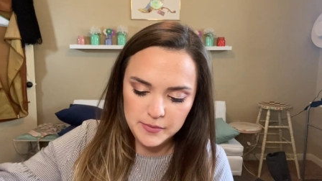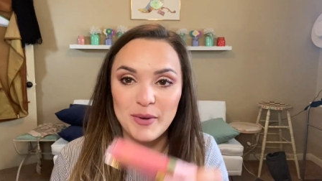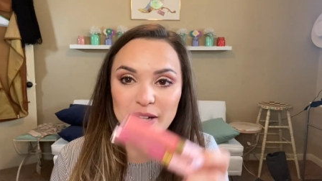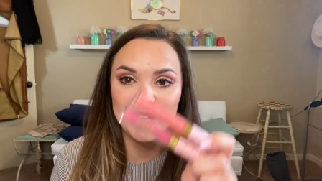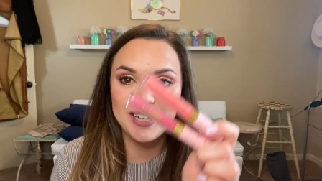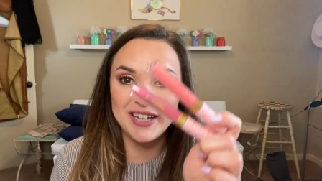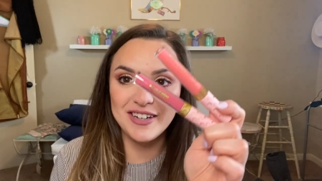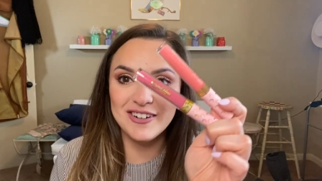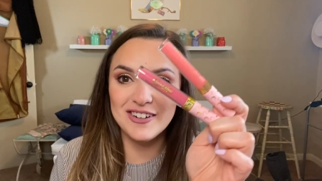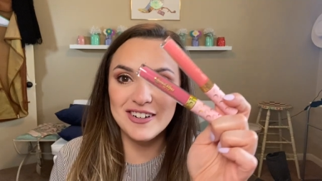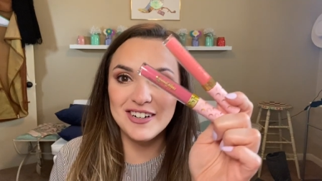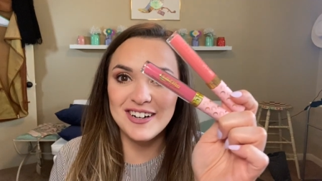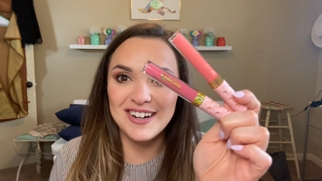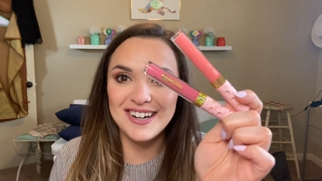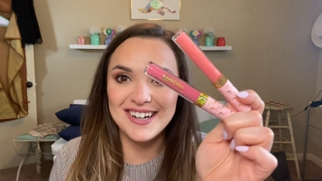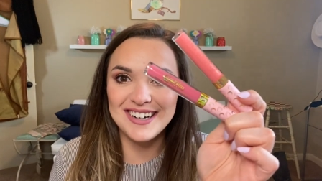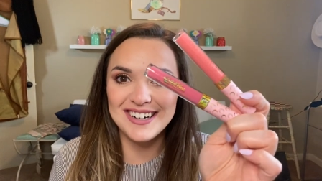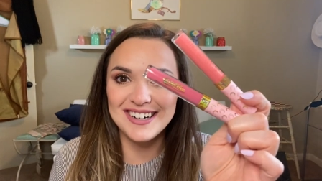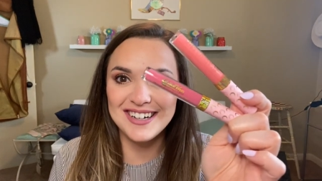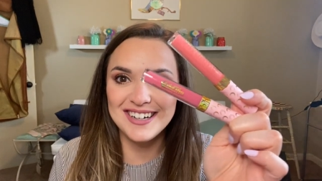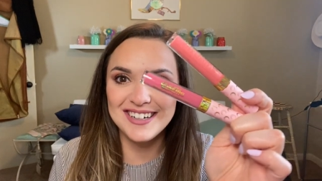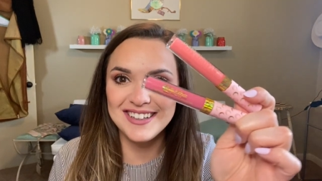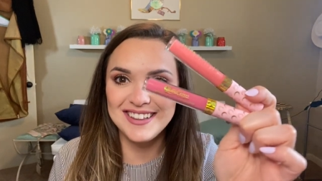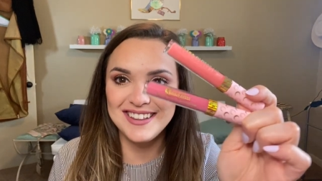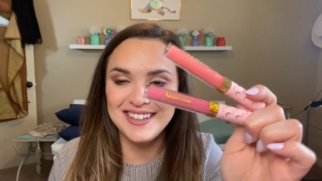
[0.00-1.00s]
But here
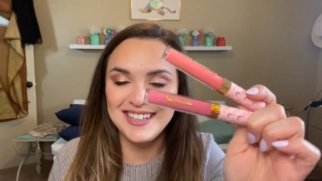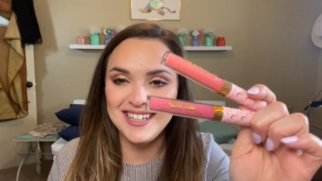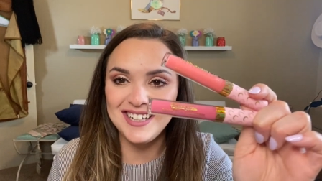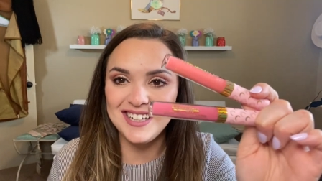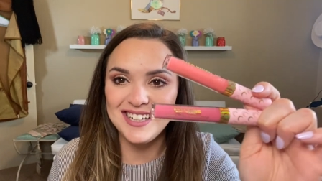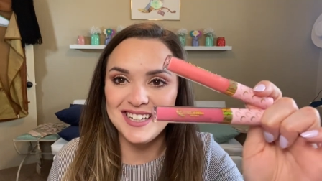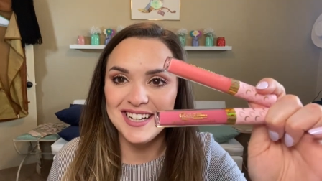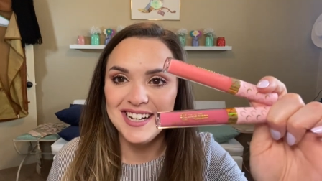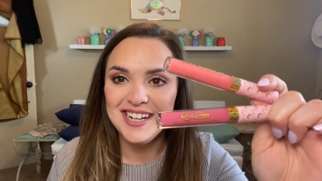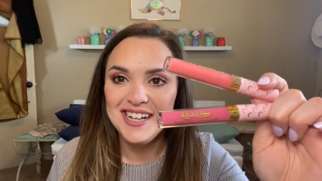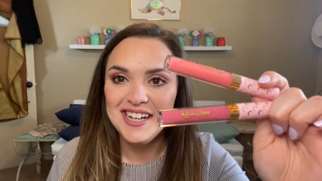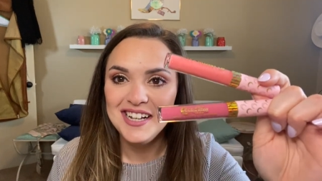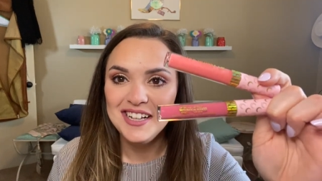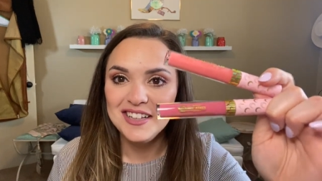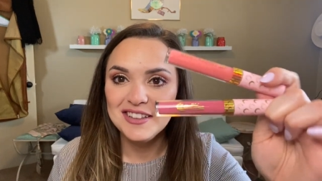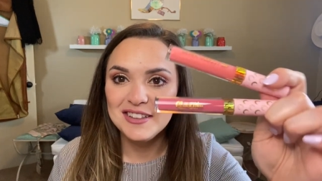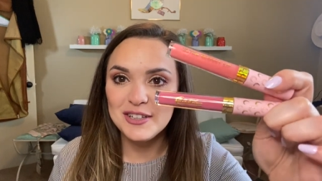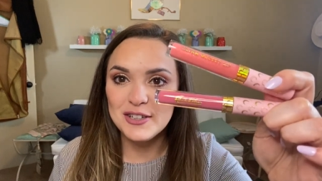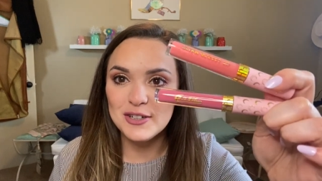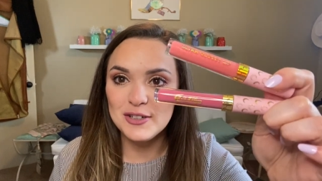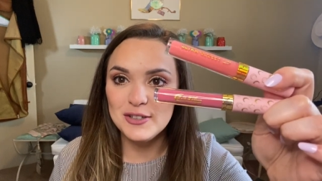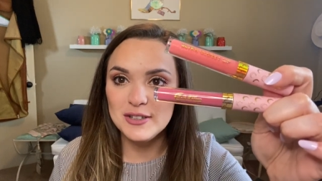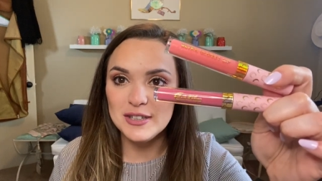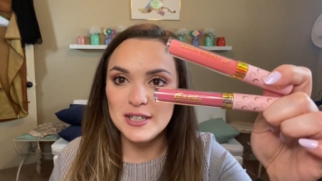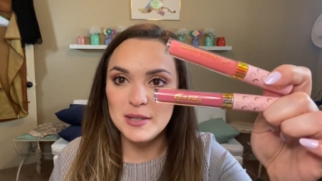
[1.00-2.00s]
are the
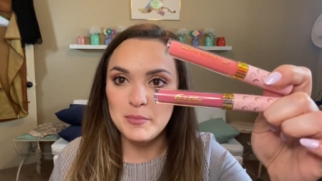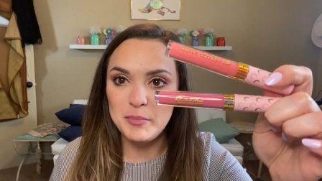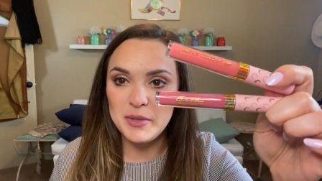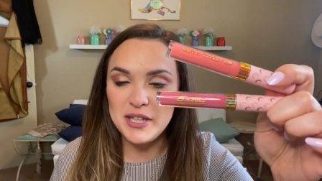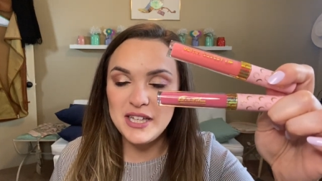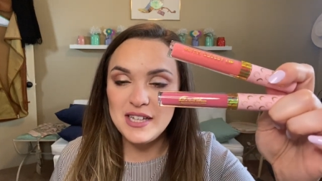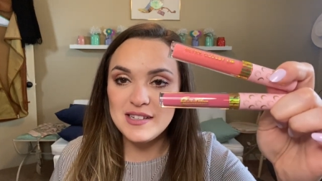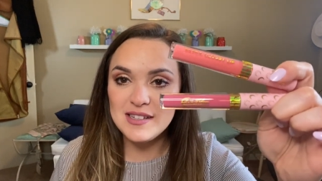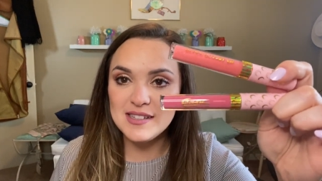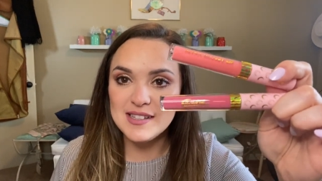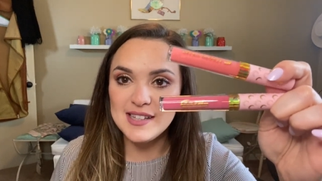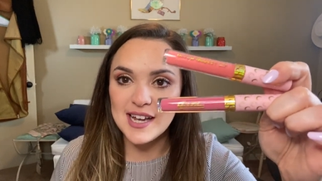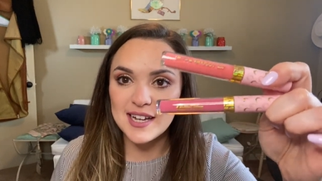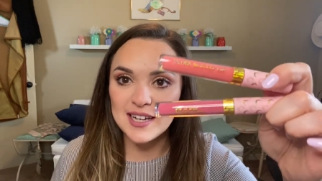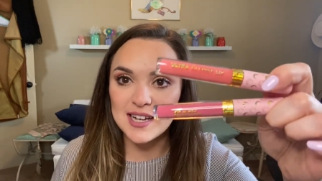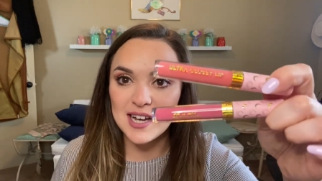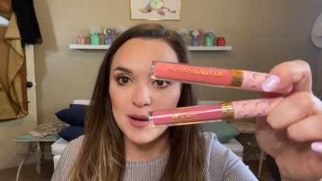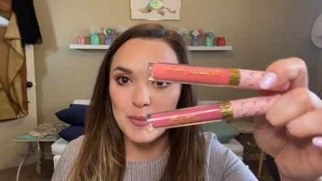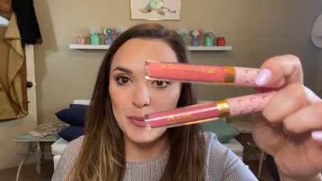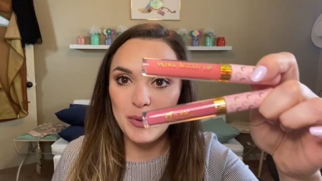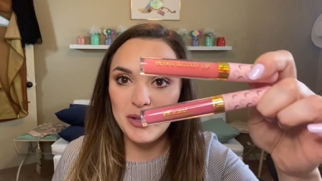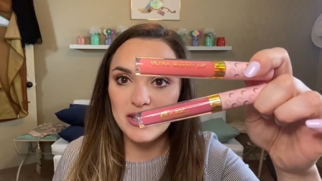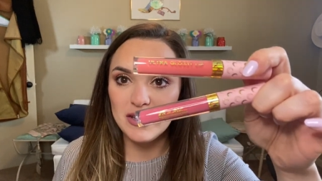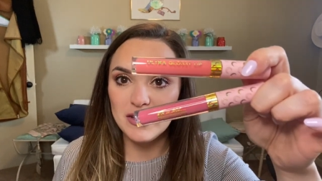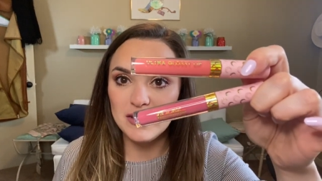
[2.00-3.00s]
little lippies that
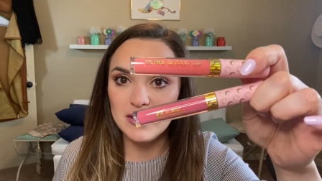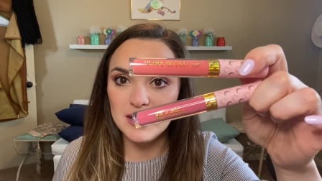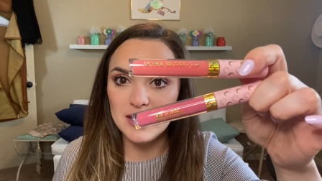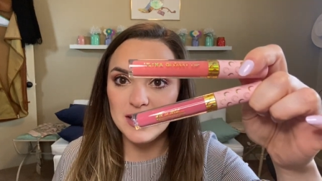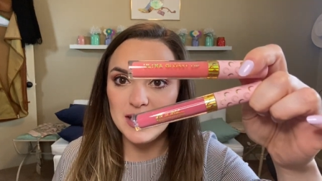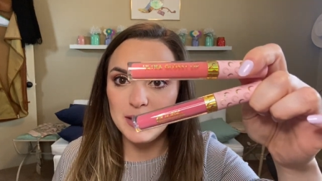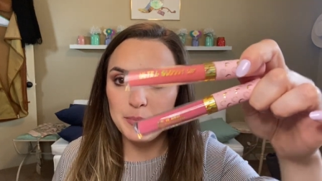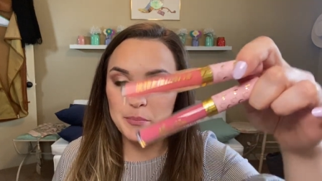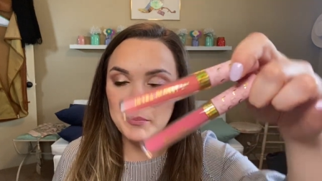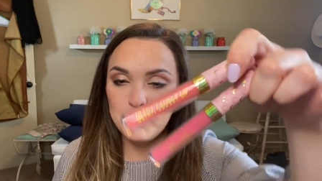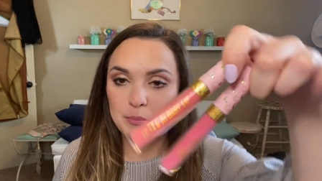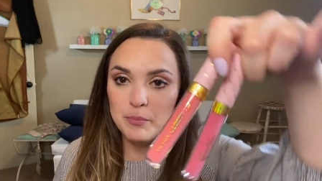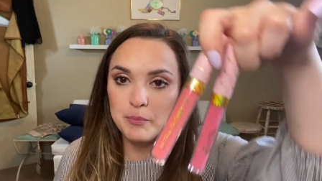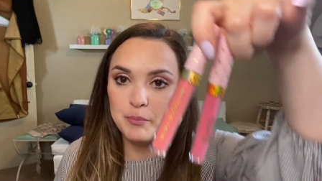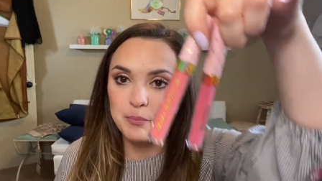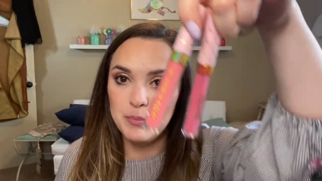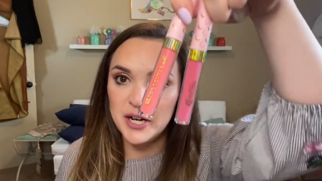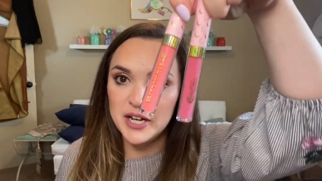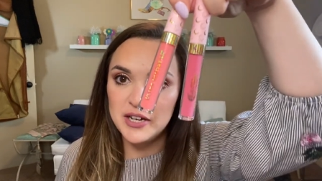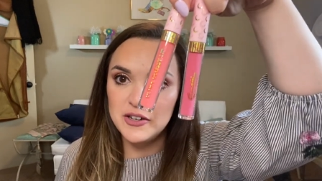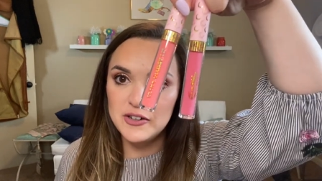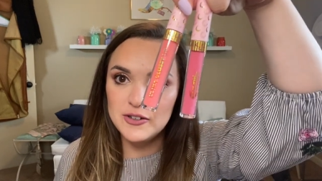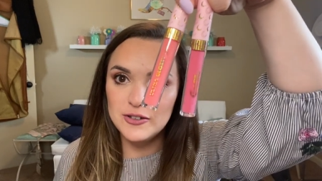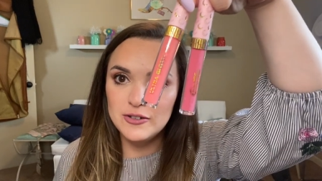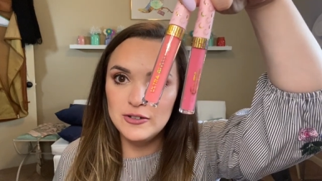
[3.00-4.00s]
come in the lip
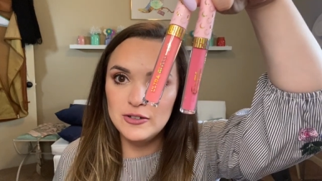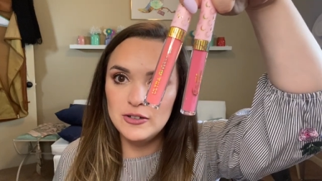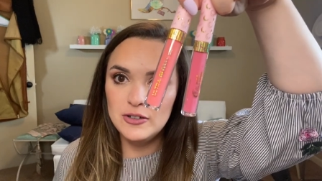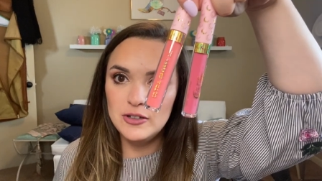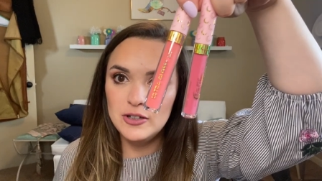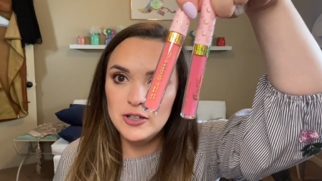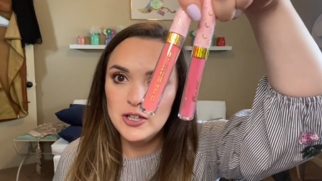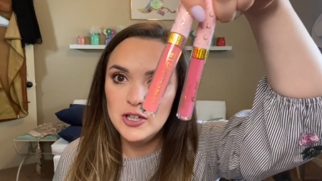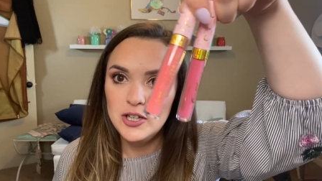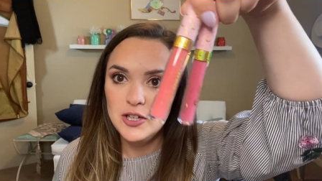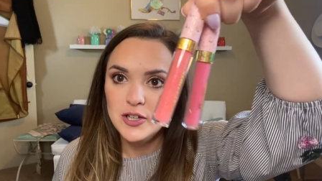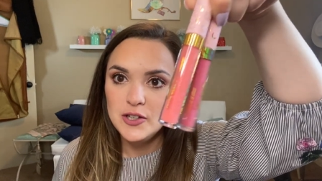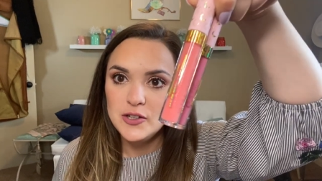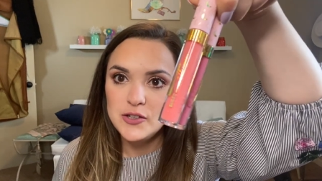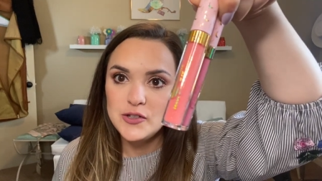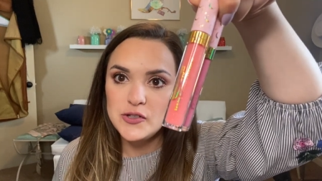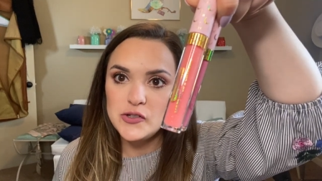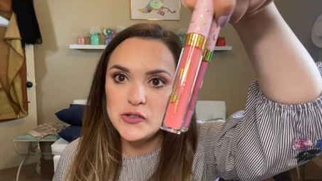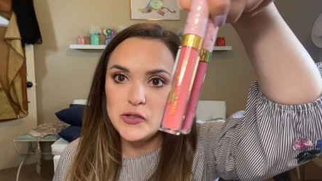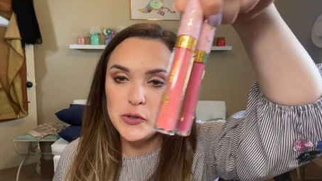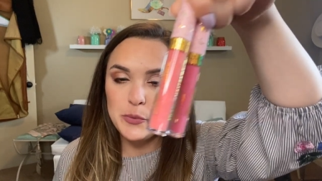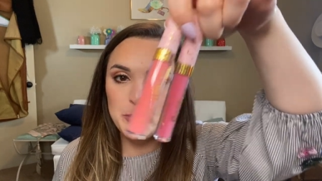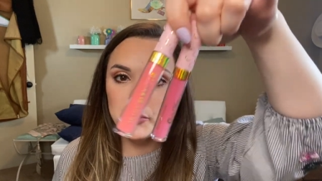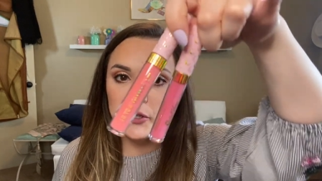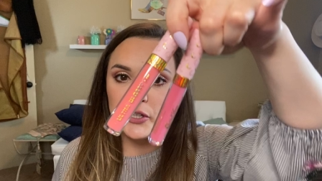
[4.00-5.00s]
bundle
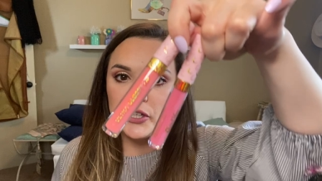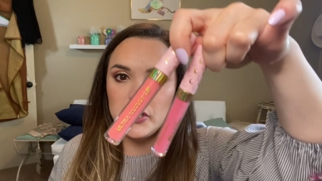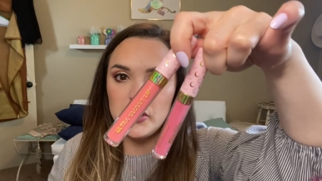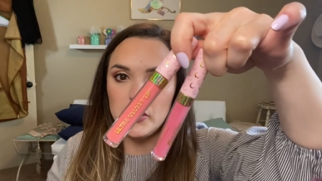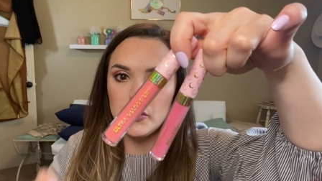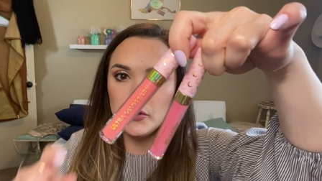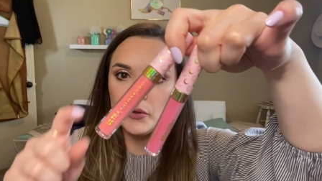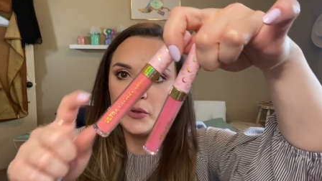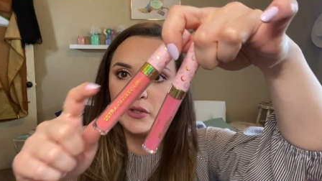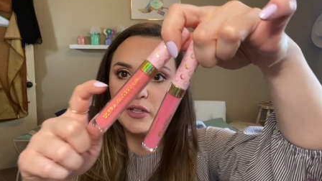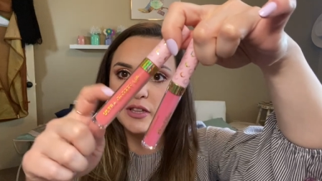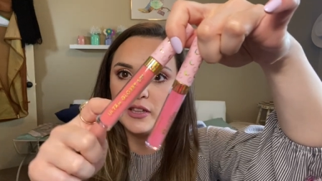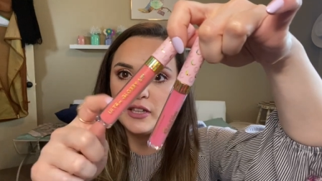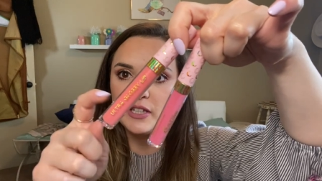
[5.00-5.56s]
super cute.